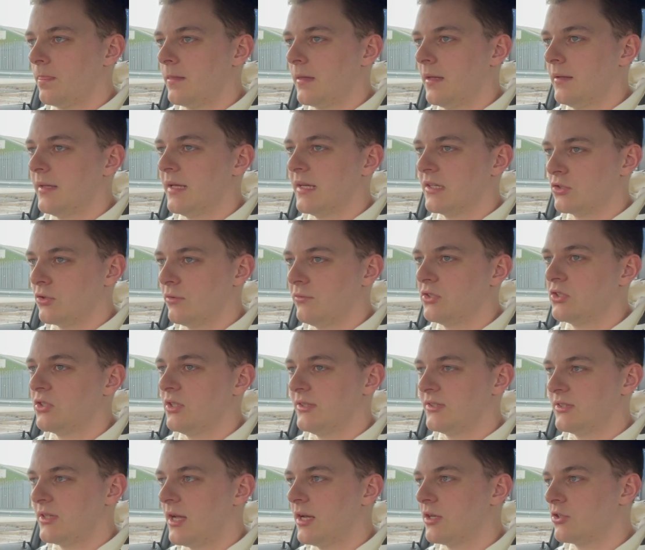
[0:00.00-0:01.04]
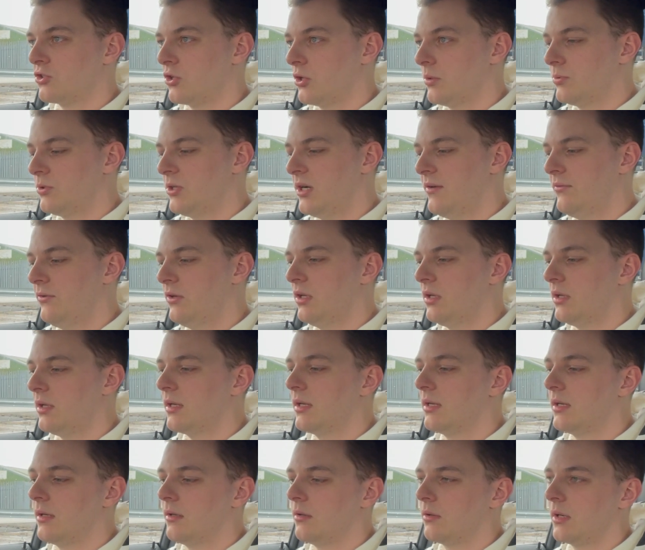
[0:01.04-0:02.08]
that's obviously start-stop traffic,
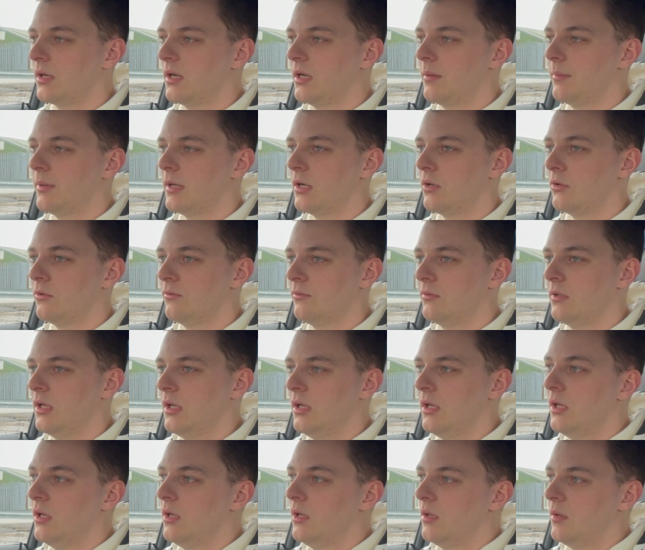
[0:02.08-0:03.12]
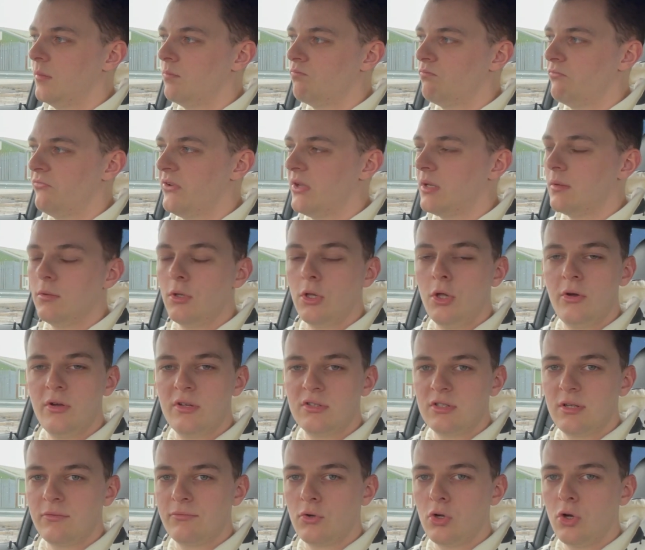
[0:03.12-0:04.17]
and I'll get about, I think
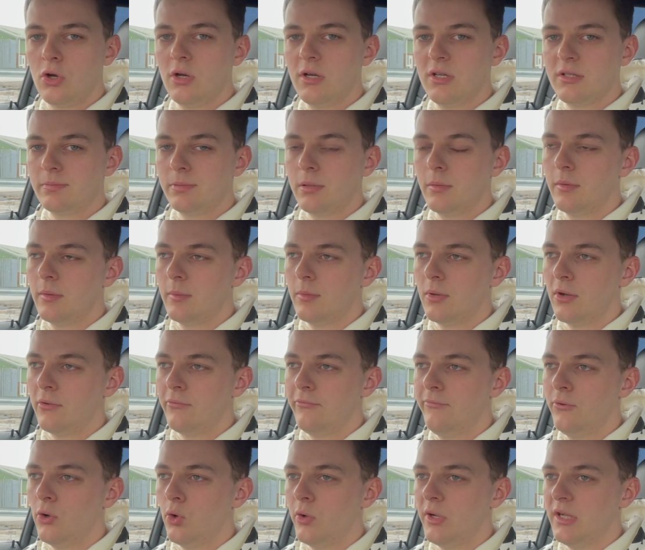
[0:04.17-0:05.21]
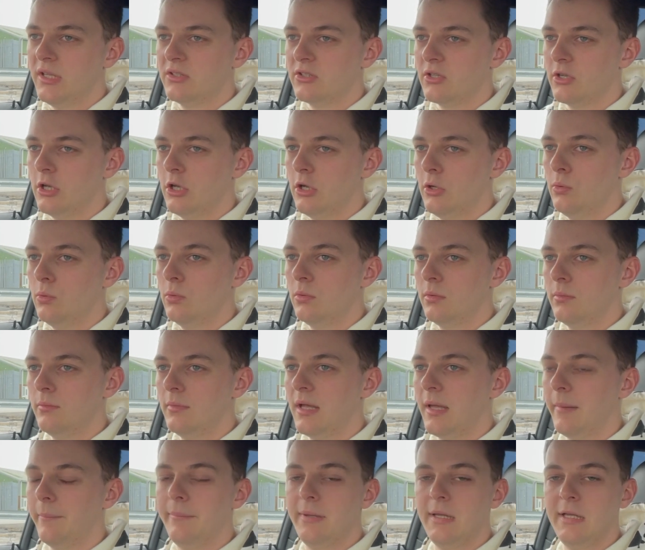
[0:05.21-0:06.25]
lowest I've got is probably about 42
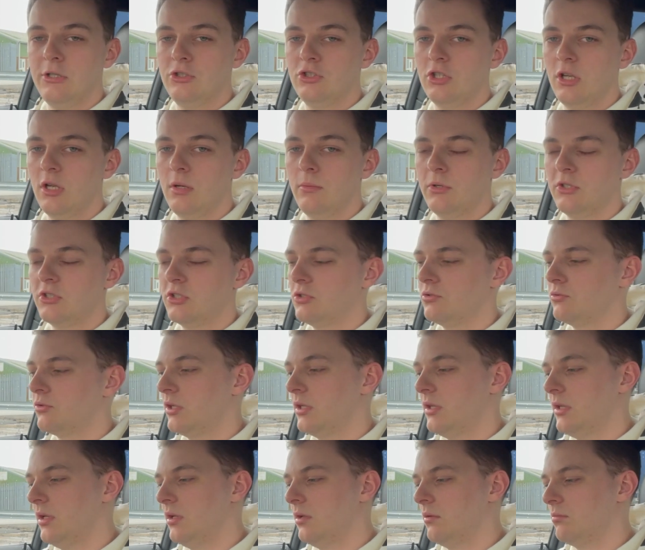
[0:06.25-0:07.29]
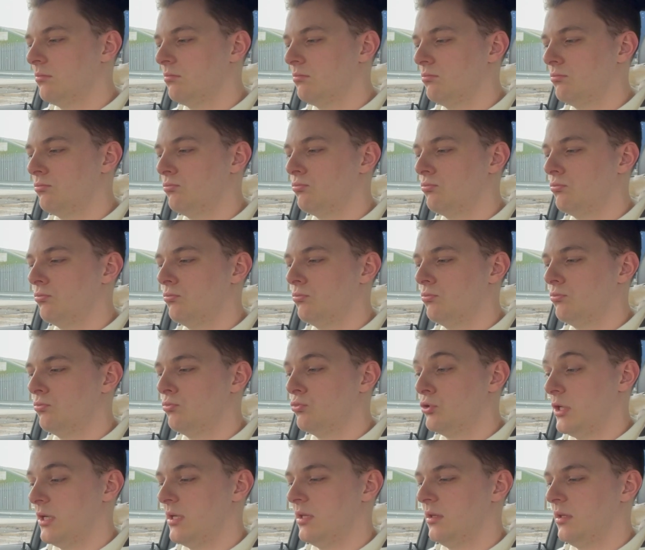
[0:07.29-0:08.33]
MPG, which is really,
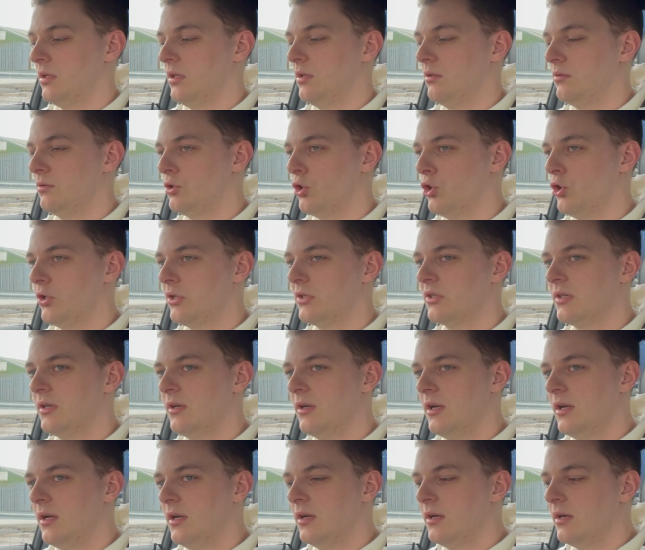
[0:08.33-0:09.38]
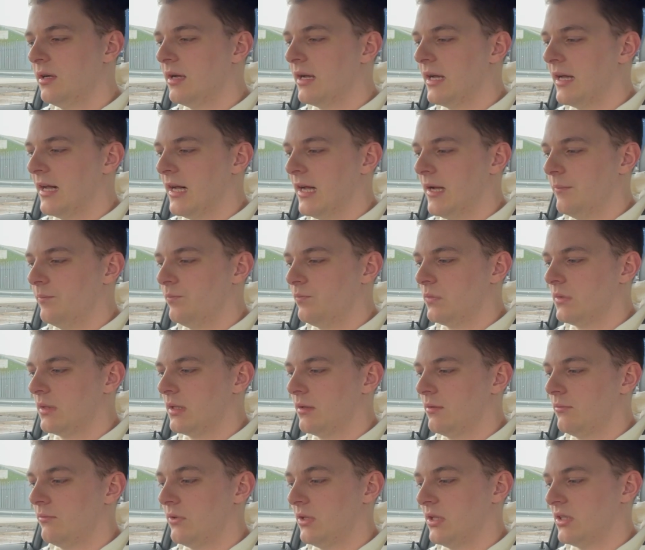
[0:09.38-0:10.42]
really good um,
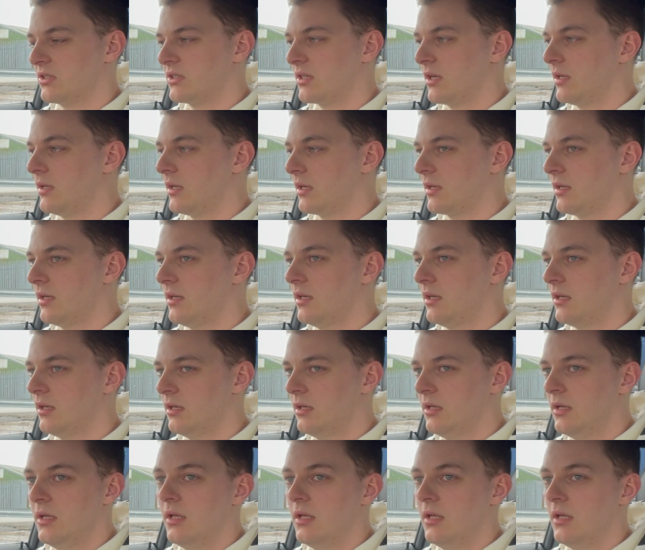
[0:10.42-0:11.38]
for this kind of car.